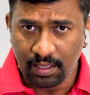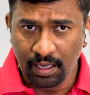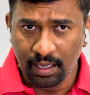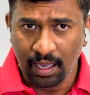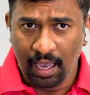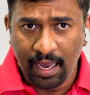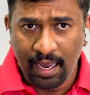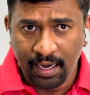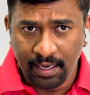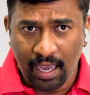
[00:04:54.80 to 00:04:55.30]

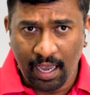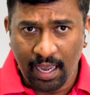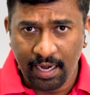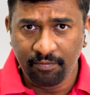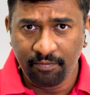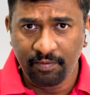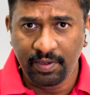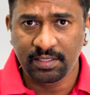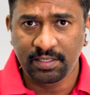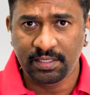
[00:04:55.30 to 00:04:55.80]

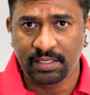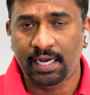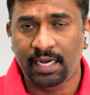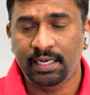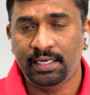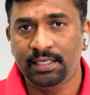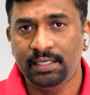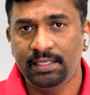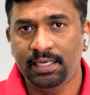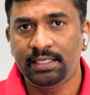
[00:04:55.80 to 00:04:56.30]
And we
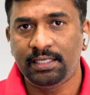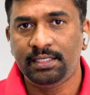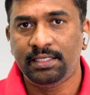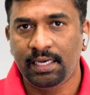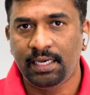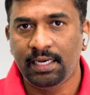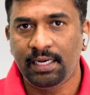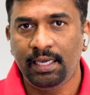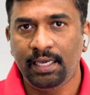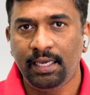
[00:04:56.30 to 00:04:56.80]
started that
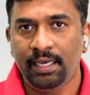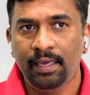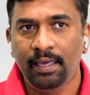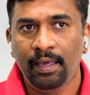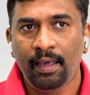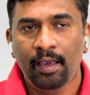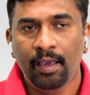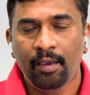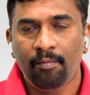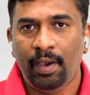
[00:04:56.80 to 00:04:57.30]

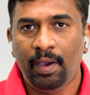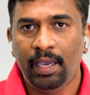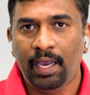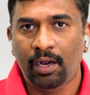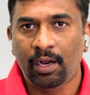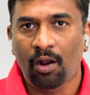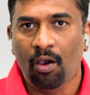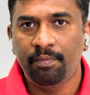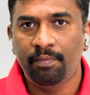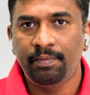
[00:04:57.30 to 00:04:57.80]
journey by
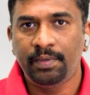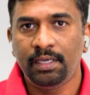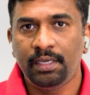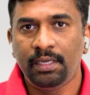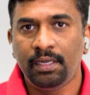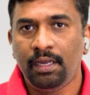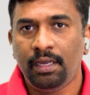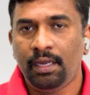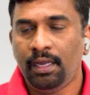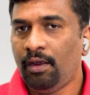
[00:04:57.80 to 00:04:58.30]

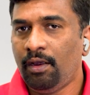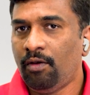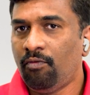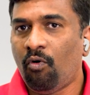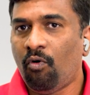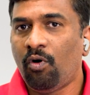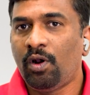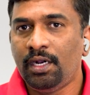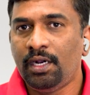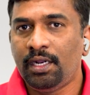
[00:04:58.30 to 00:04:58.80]
adopting
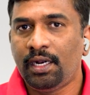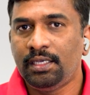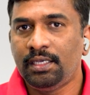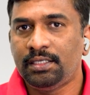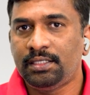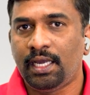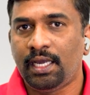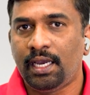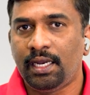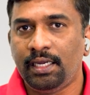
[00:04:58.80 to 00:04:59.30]
voluntary
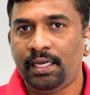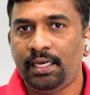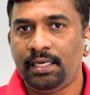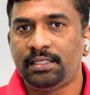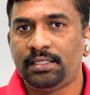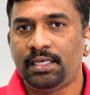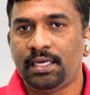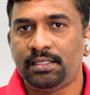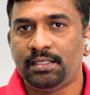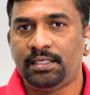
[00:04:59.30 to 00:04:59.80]

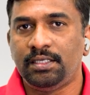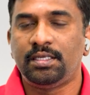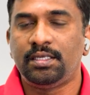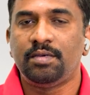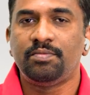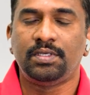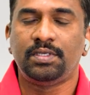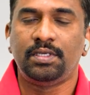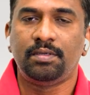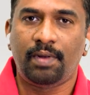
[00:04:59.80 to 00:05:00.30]
standards and
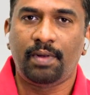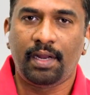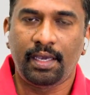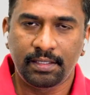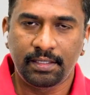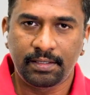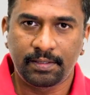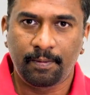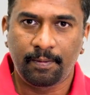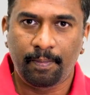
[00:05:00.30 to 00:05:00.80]
systems in
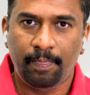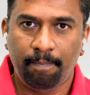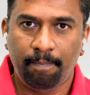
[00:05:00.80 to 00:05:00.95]
place.